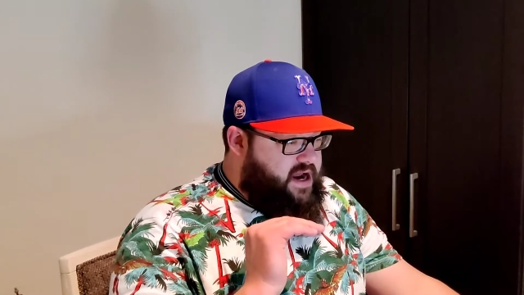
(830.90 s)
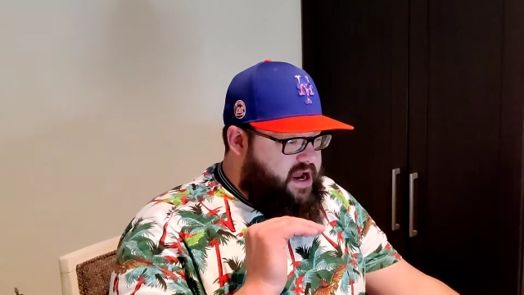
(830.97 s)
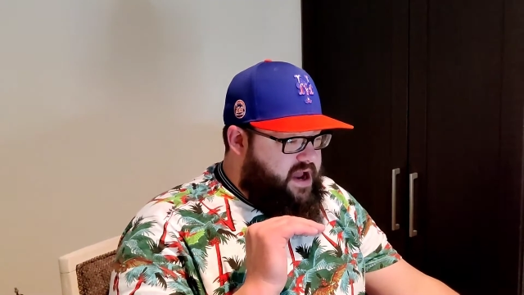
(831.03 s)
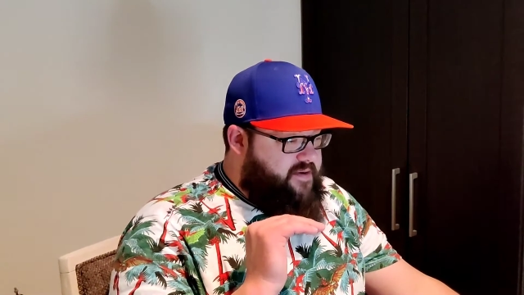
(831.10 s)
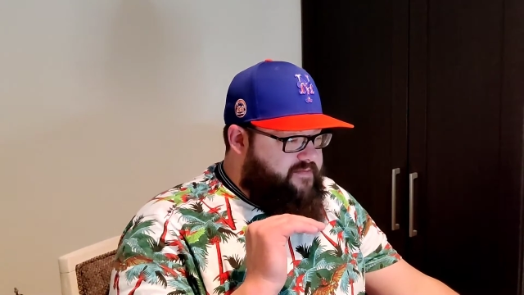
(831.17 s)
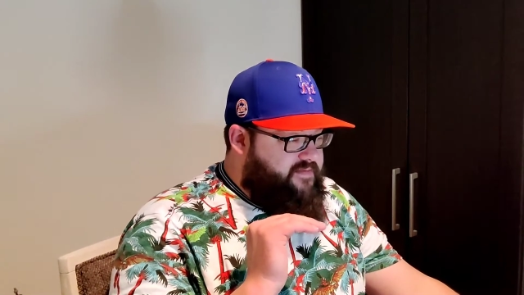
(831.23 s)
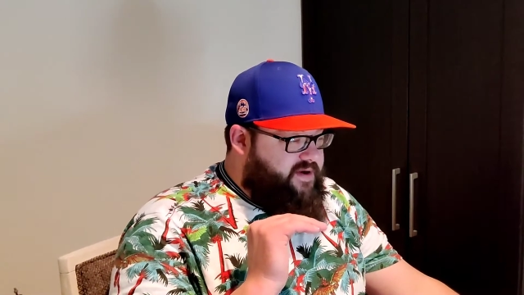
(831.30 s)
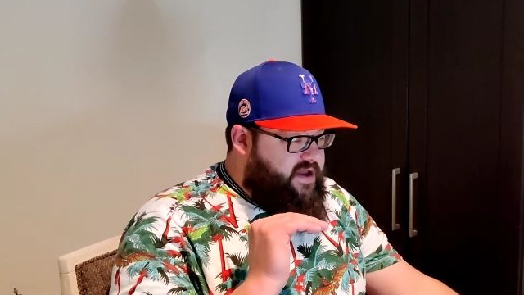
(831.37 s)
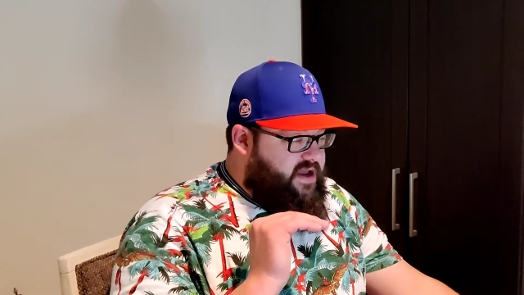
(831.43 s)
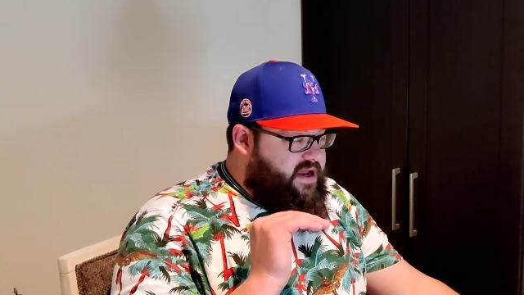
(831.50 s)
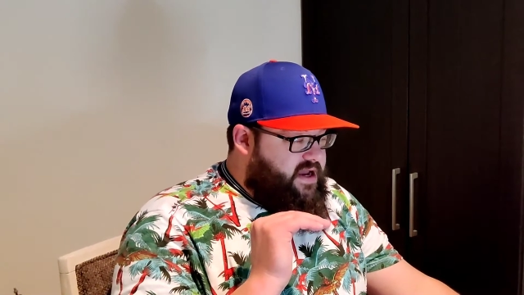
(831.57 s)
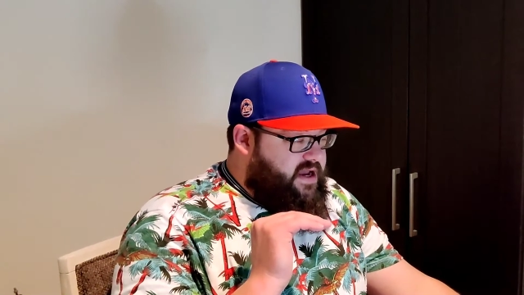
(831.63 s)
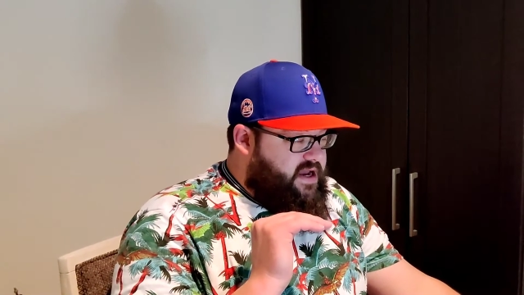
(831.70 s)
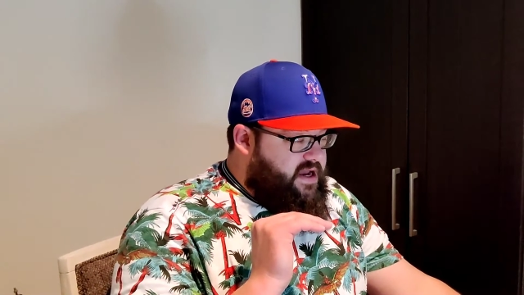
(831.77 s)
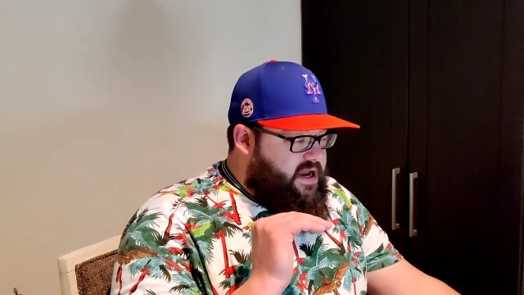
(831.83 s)

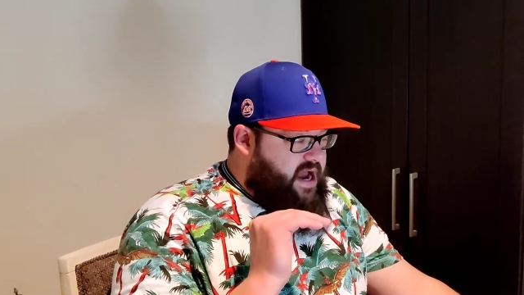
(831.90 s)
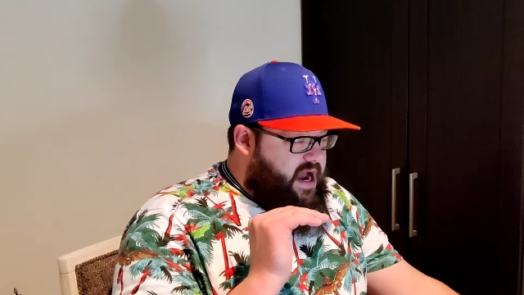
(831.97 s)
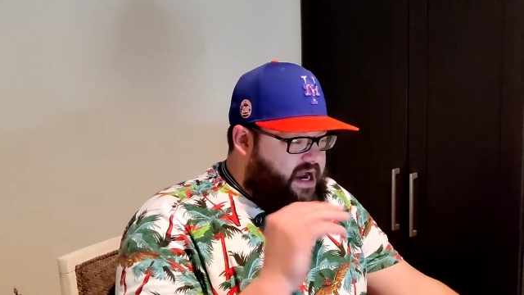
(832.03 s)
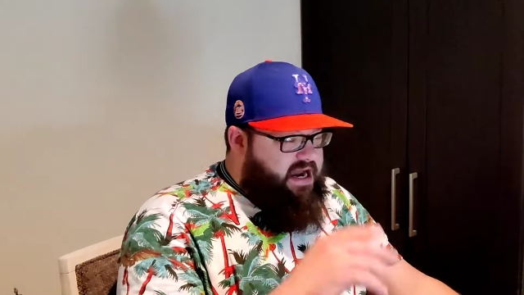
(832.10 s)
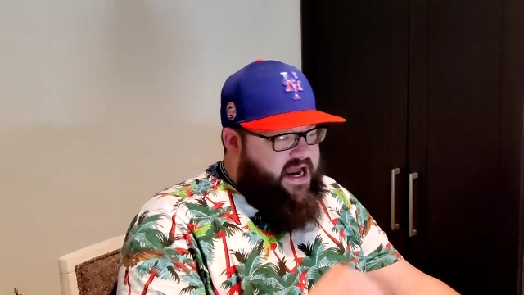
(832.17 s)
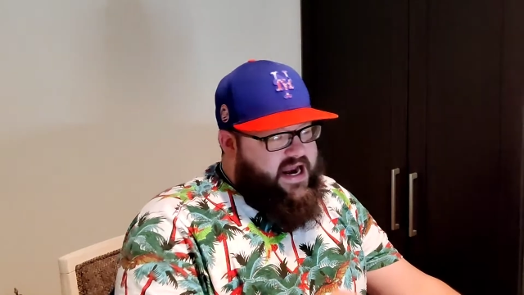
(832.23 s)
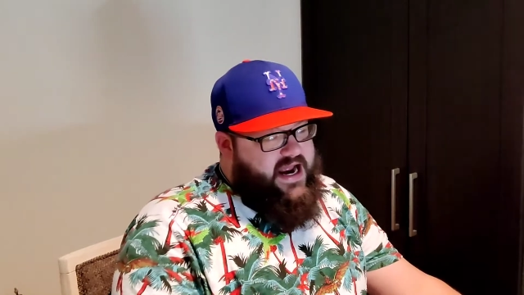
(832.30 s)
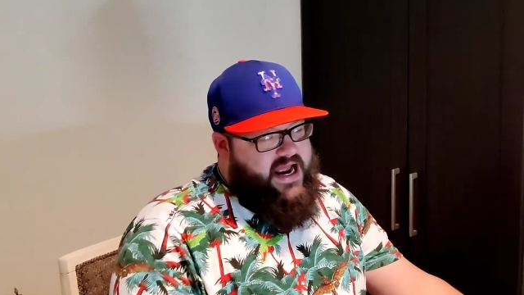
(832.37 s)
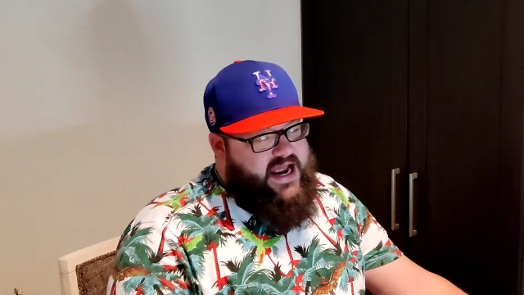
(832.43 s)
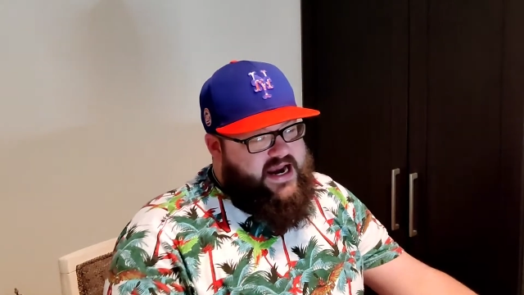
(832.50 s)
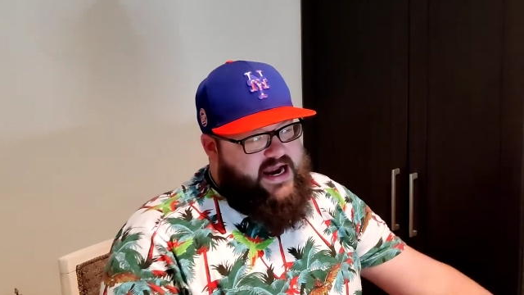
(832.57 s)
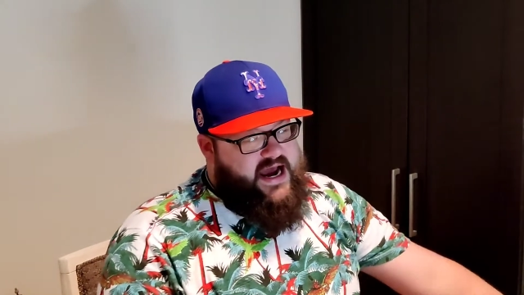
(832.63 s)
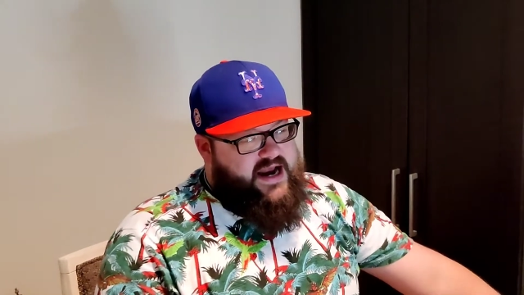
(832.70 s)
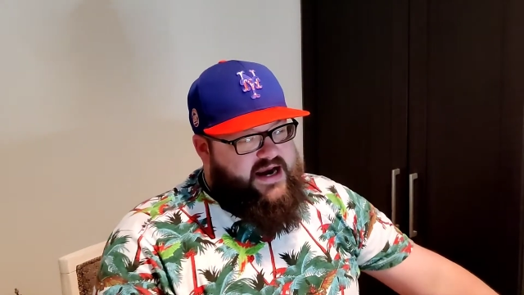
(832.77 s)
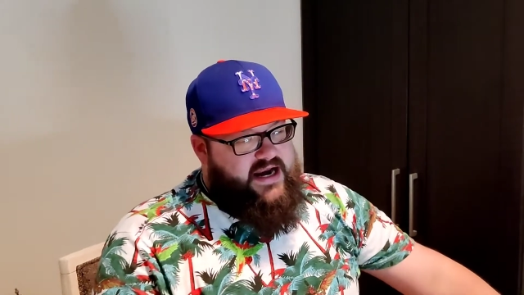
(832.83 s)
I gotta head
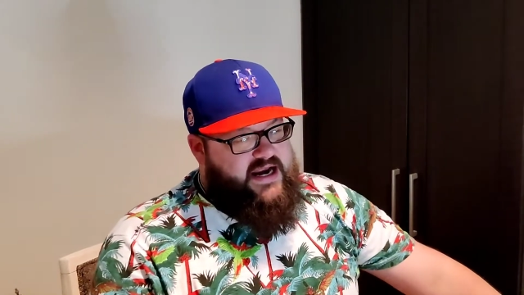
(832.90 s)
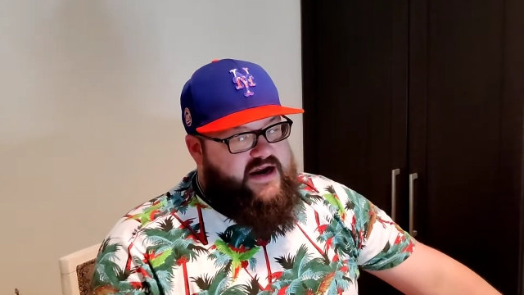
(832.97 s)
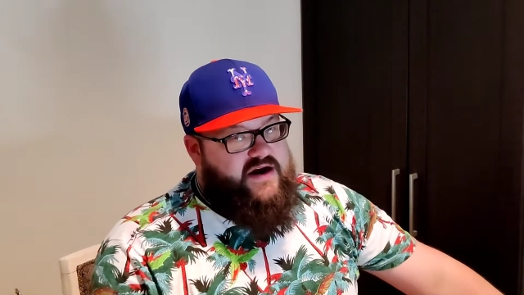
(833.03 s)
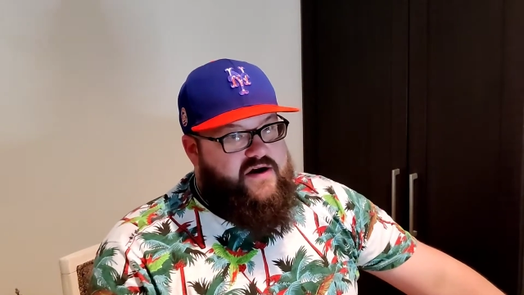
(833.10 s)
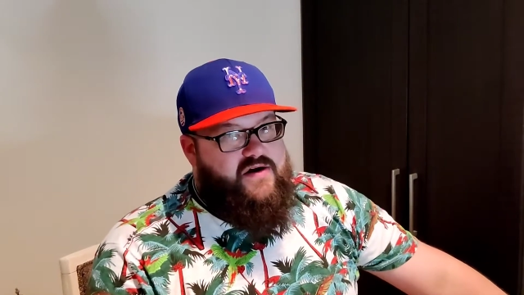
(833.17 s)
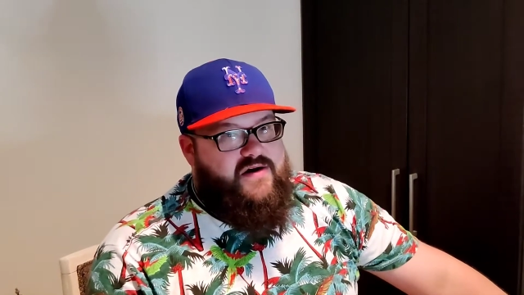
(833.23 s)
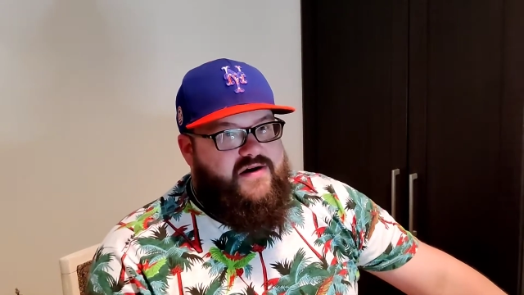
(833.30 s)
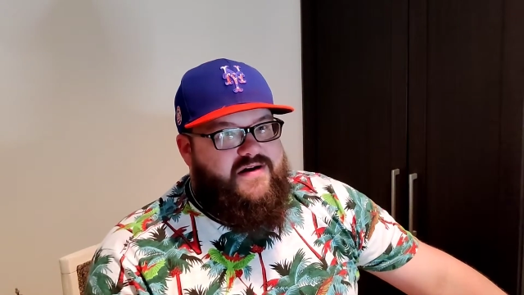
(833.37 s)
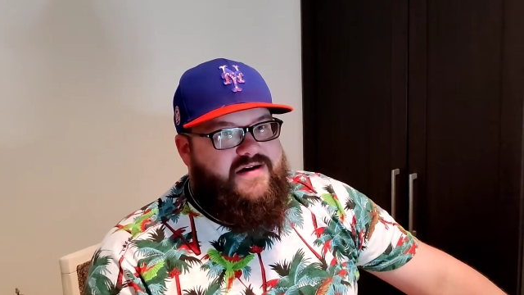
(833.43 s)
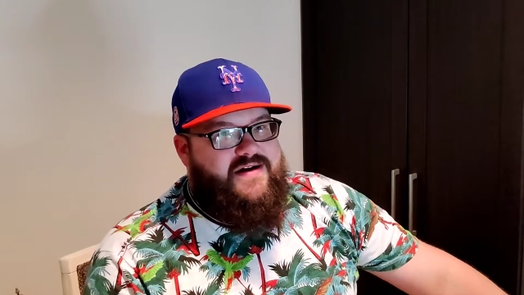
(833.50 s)
out of here.